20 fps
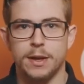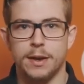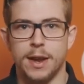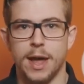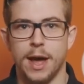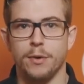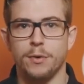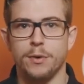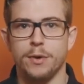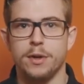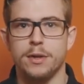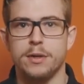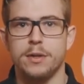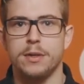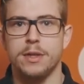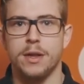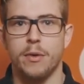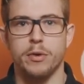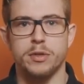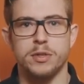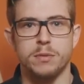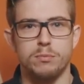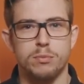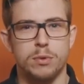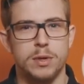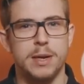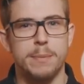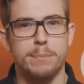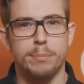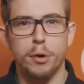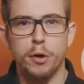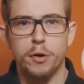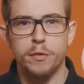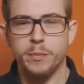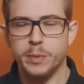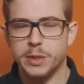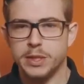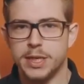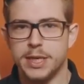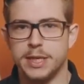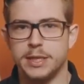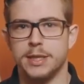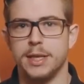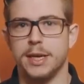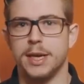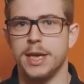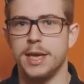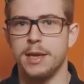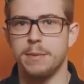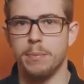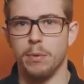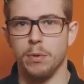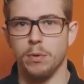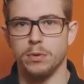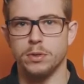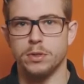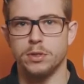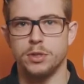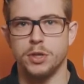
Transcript: Now, there are some real improvements in the keyboard.